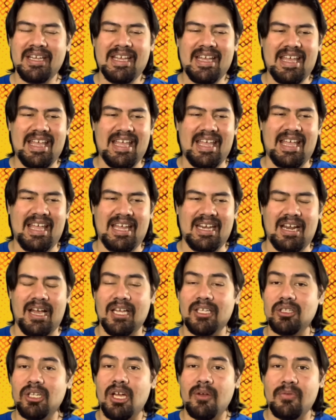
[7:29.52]
and I
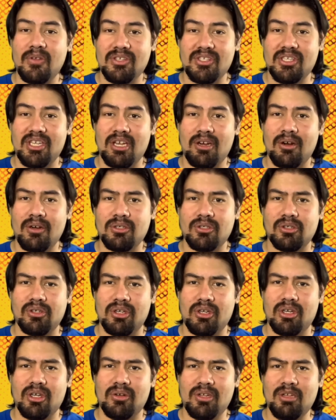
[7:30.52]
love his character, you
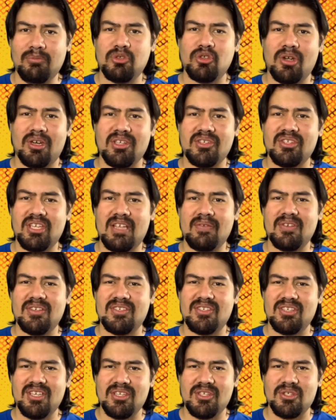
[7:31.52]
know, him trying to save his
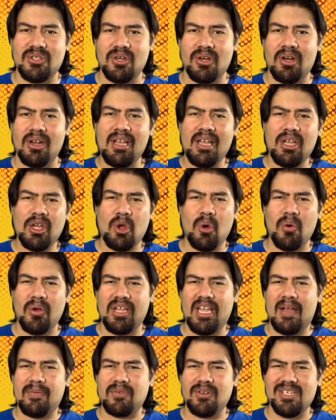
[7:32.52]
sister, going
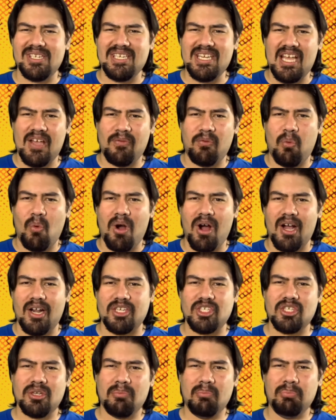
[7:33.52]
after Death
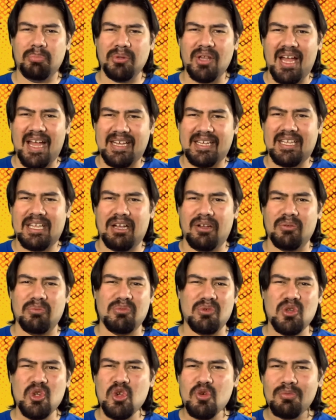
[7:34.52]
Watch, Blackout,
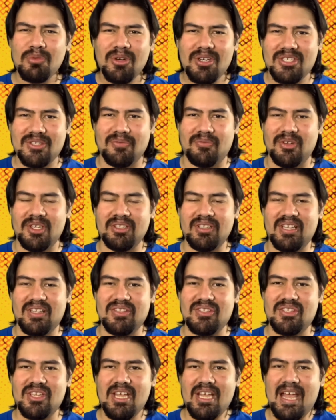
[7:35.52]
numerous
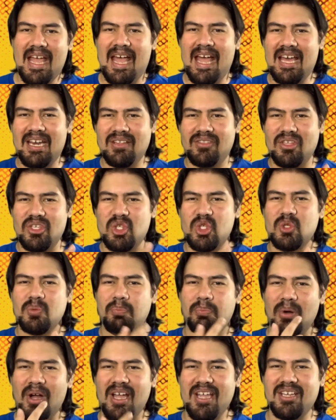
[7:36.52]
villains, adding the
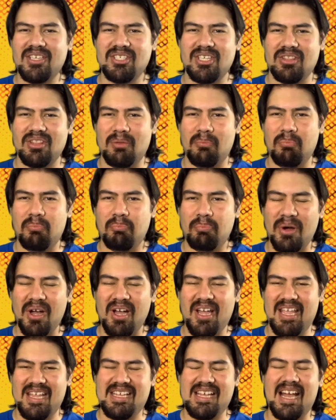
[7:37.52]
spikes in the
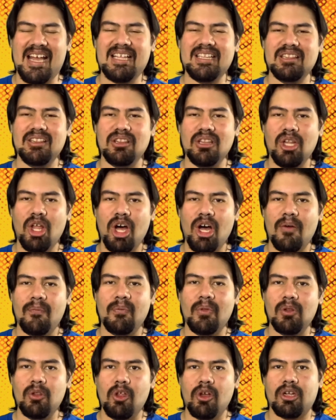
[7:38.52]
bike. I love the
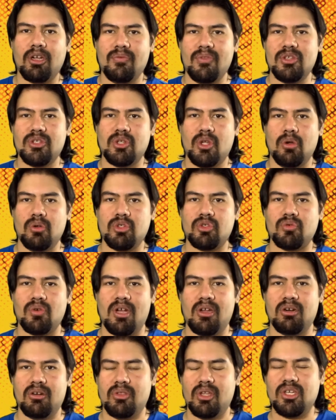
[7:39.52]
look of this Ghost
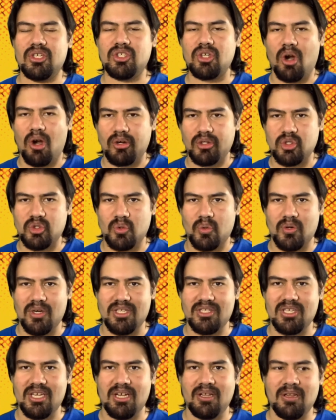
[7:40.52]
Rider, the dark
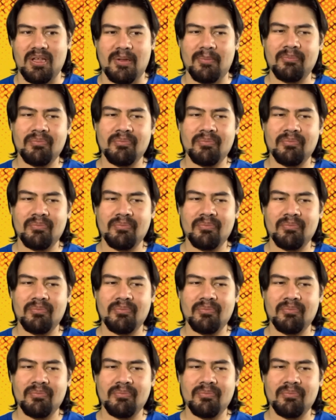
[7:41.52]
storytelling.